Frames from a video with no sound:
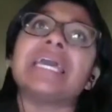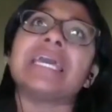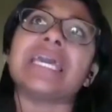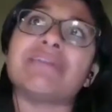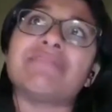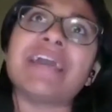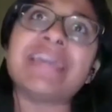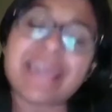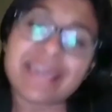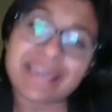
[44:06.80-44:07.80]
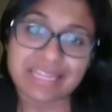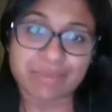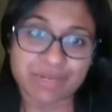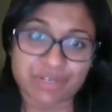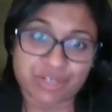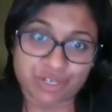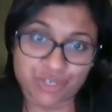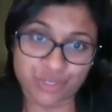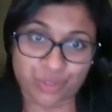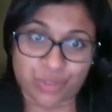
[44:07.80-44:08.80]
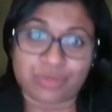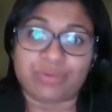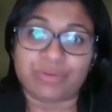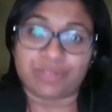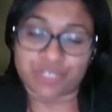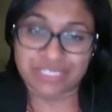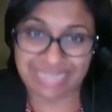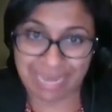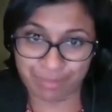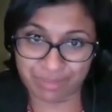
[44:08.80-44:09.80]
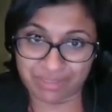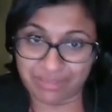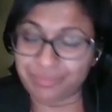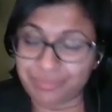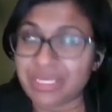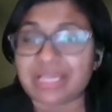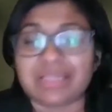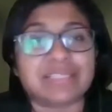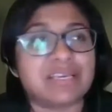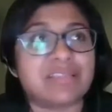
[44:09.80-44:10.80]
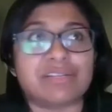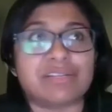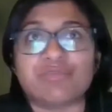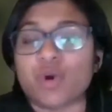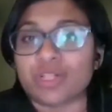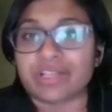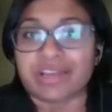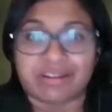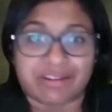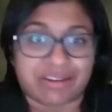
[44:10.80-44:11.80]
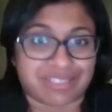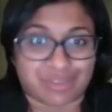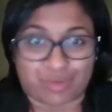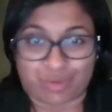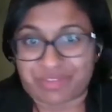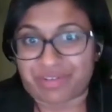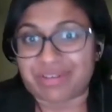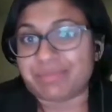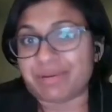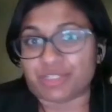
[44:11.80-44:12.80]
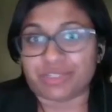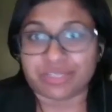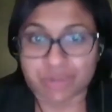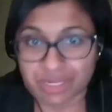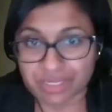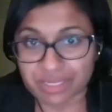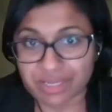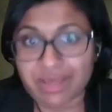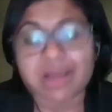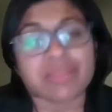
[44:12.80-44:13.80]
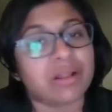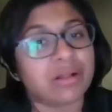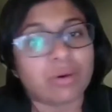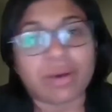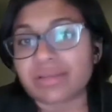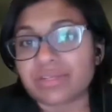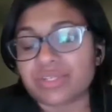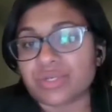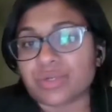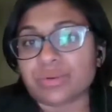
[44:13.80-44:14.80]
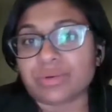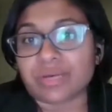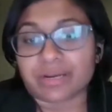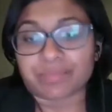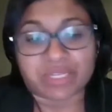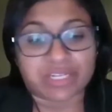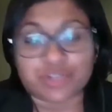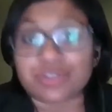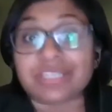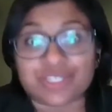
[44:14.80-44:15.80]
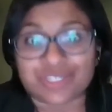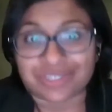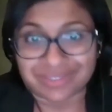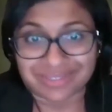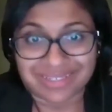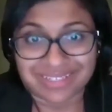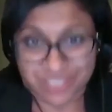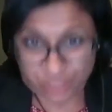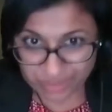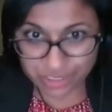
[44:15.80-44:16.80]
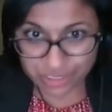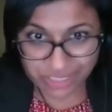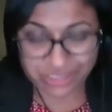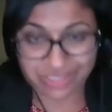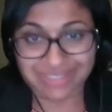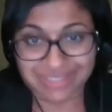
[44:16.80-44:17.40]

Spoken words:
If I can't get them under control with just topical, let's say there's focal areas where they're especially struggling, then I'll go ahead and do an intralesional steroid injection.